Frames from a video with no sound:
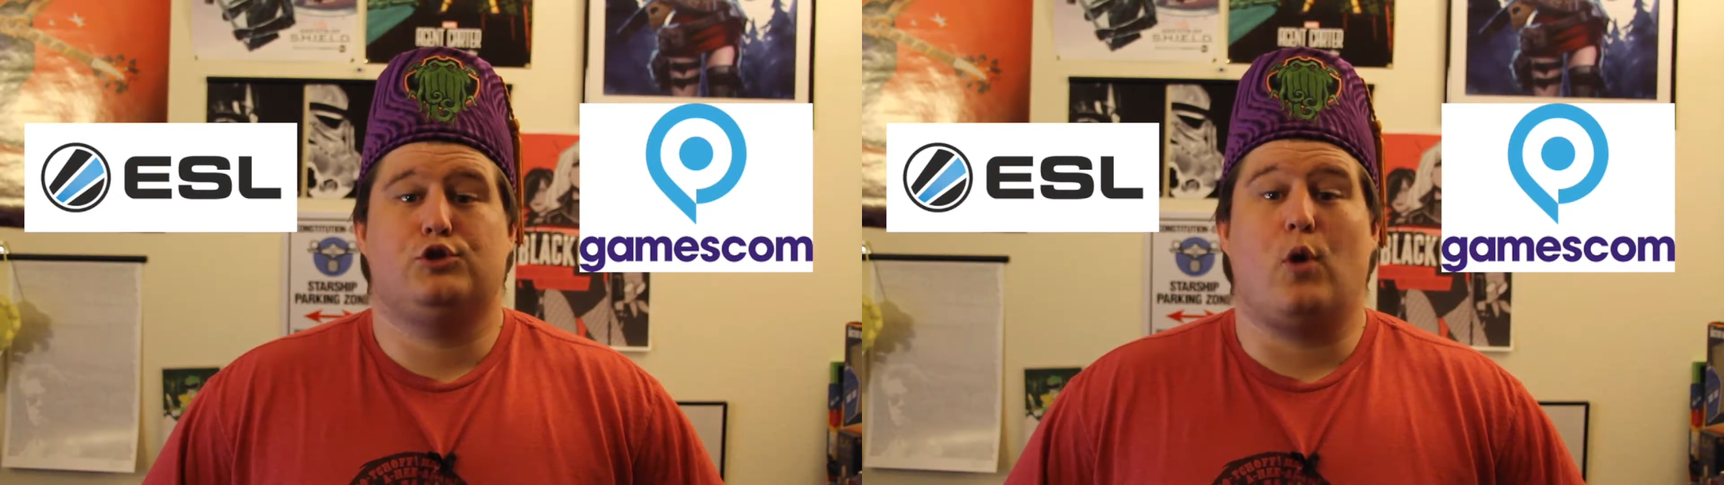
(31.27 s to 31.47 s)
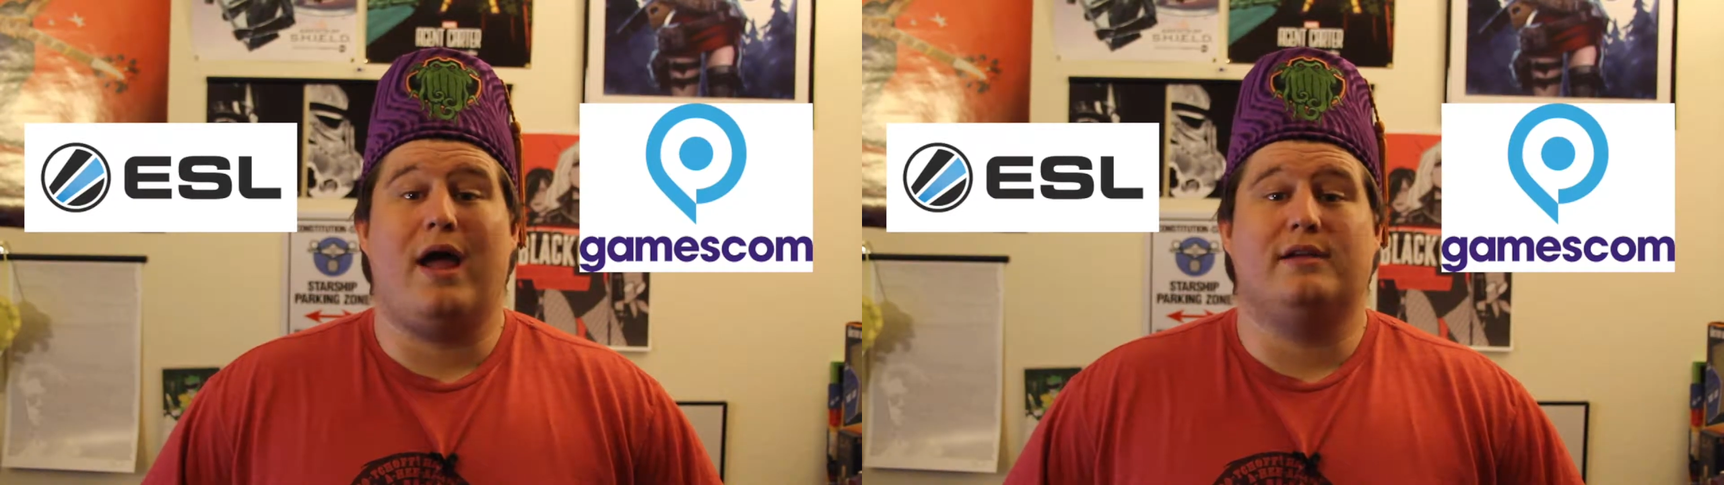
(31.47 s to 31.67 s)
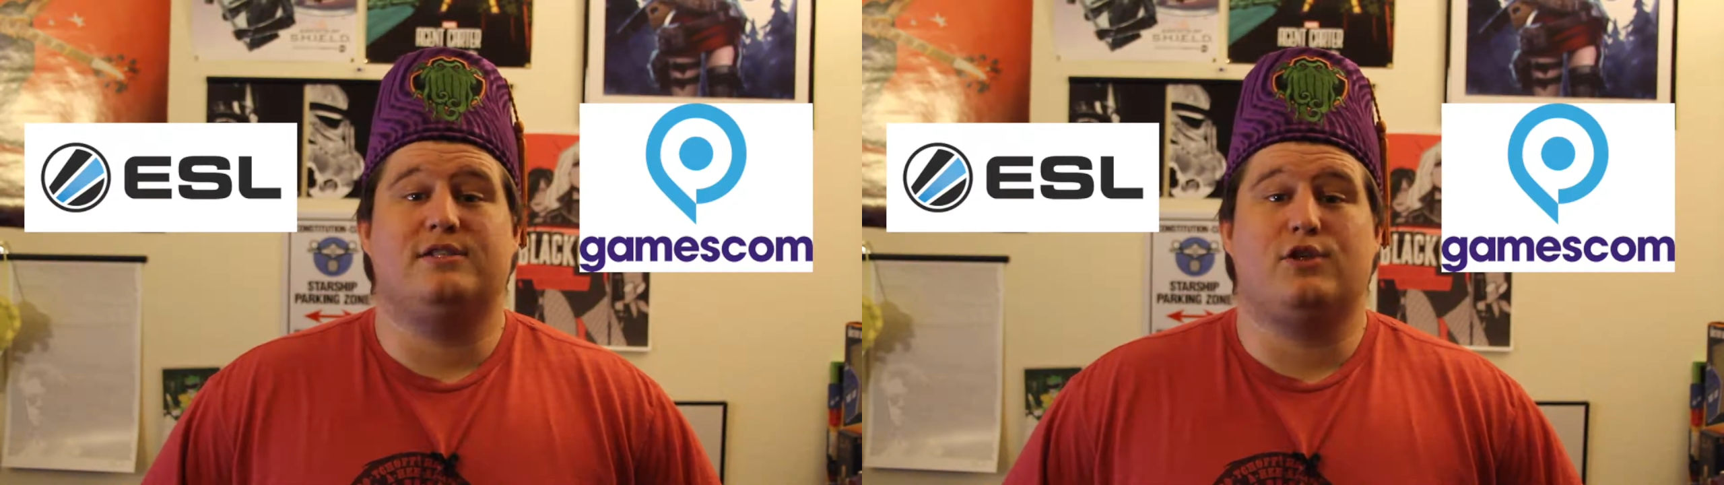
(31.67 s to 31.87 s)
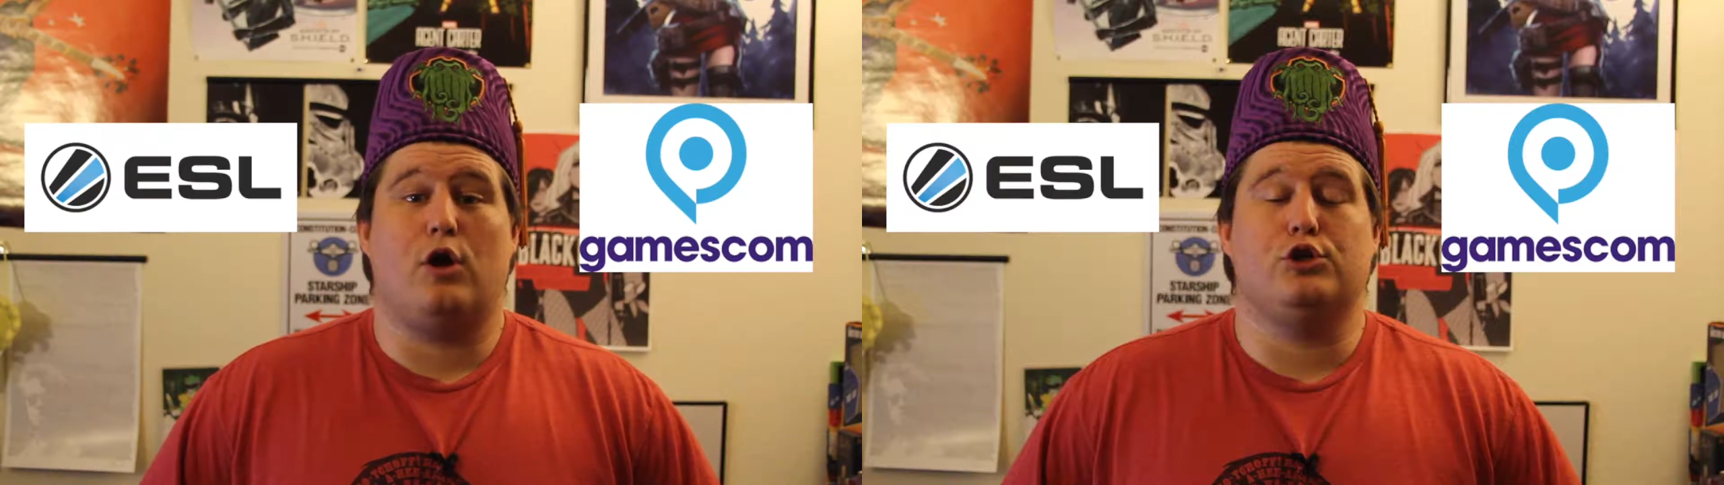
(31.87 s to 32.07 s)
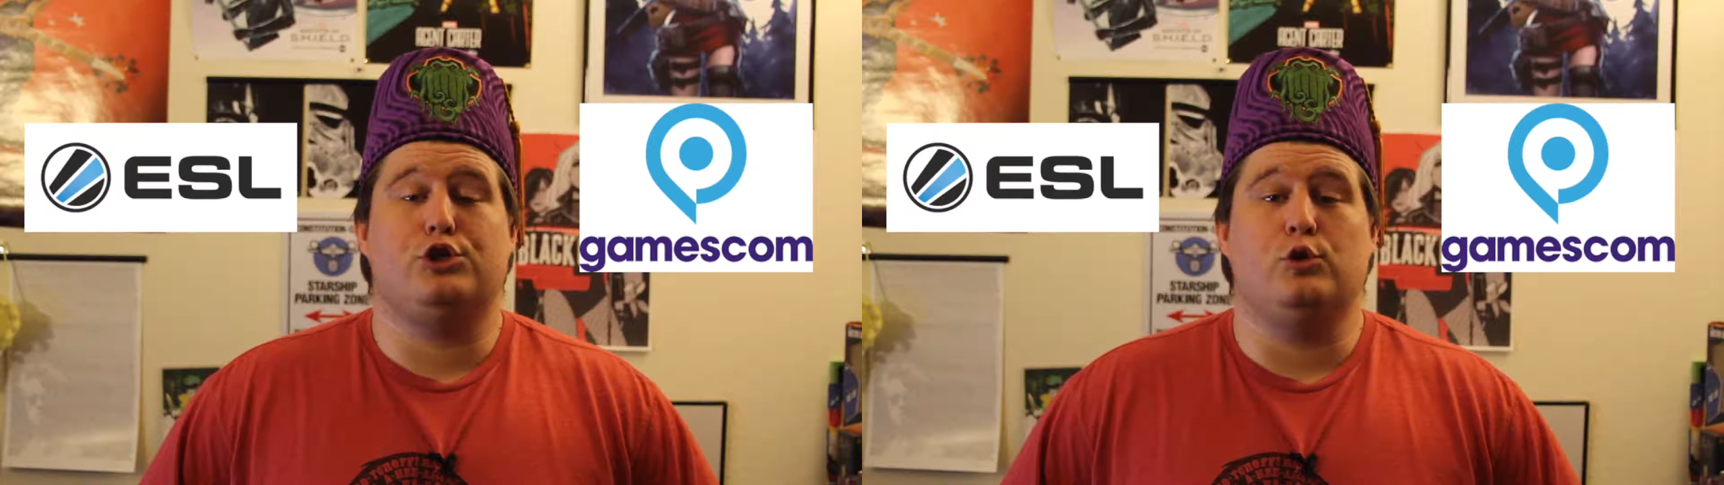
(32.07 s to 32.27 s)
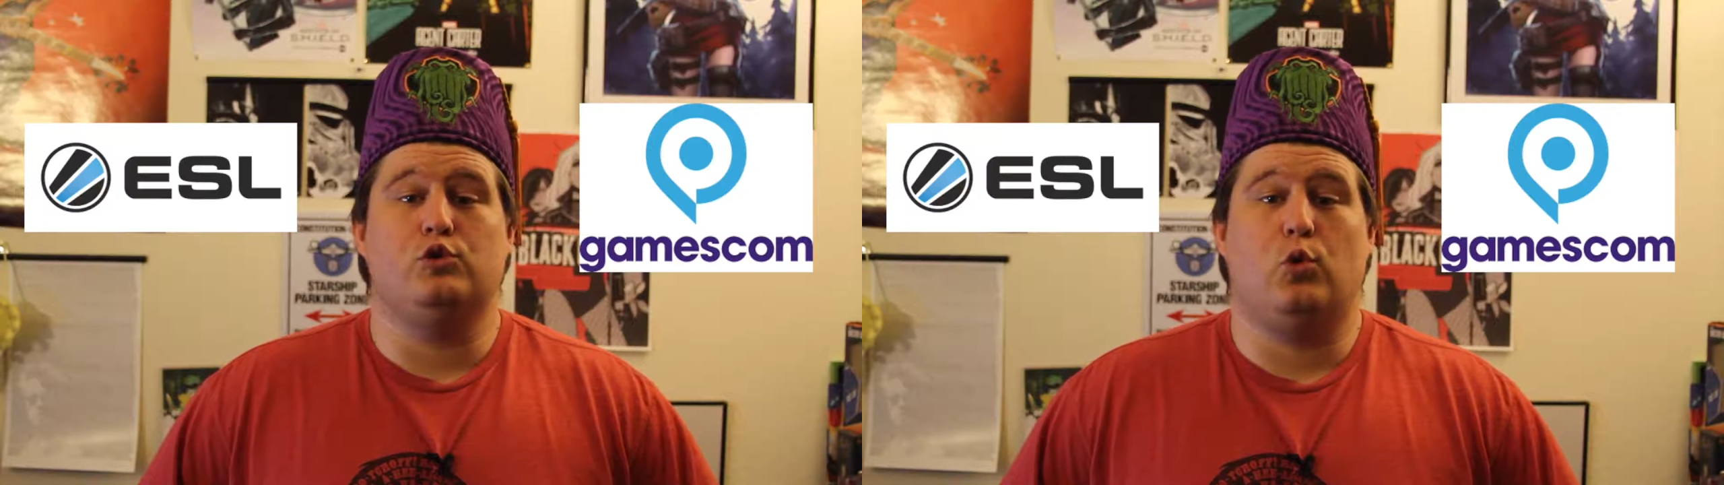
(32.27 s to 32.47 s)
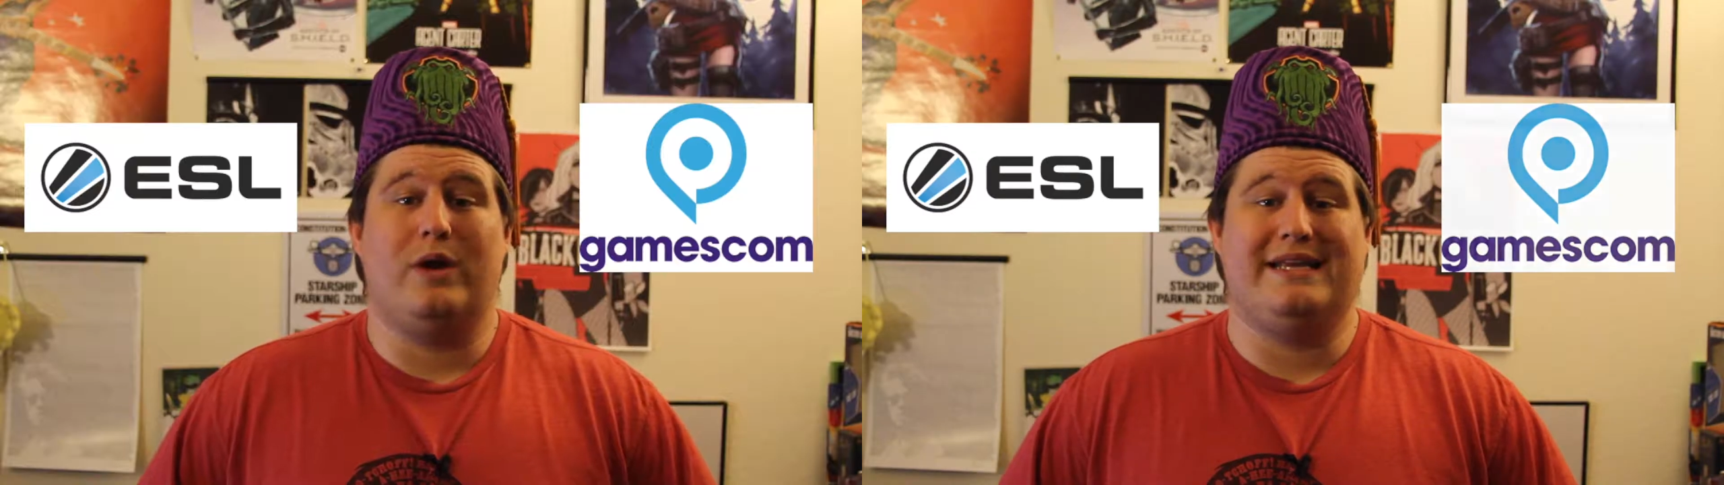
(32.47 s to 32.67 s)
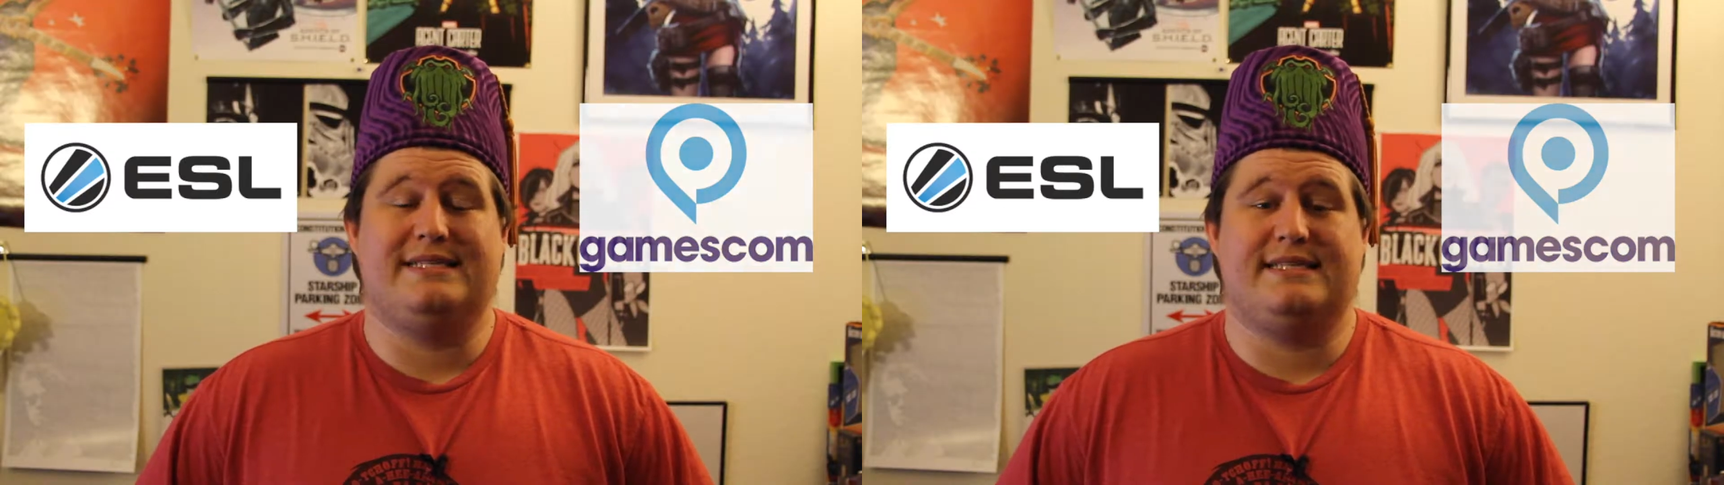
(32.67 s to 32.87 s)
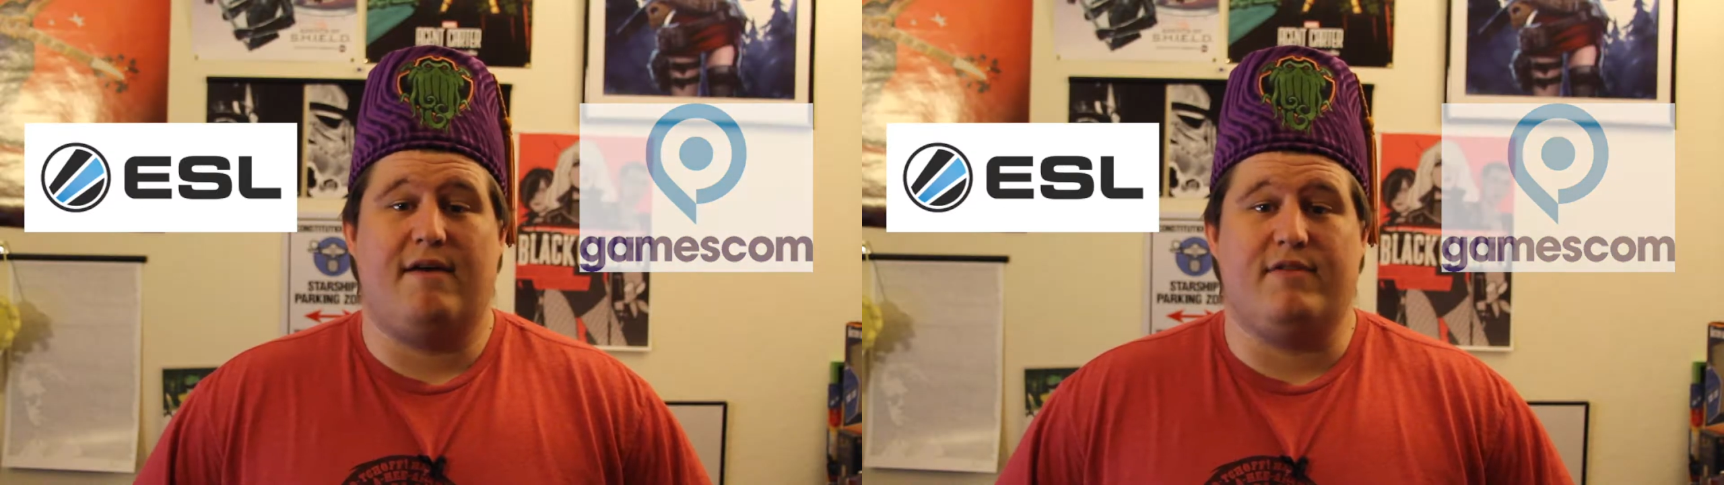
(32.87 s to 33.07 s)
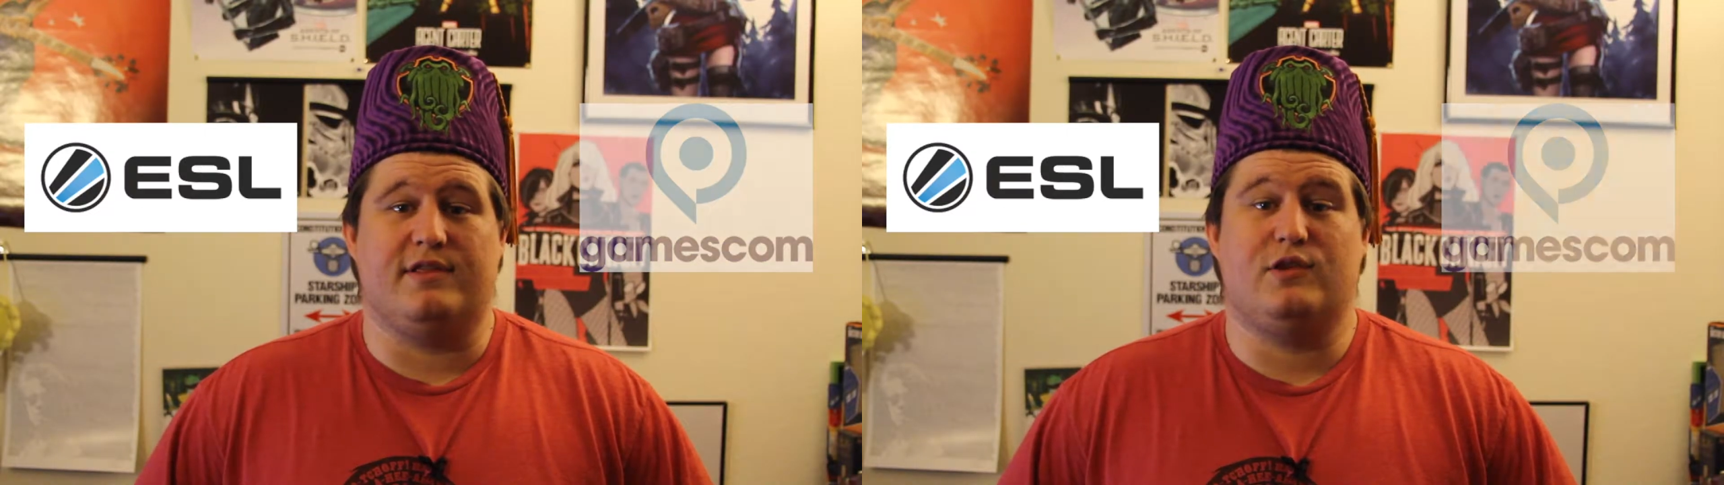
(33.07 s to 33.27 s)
Tryouts start June twenty-seventh,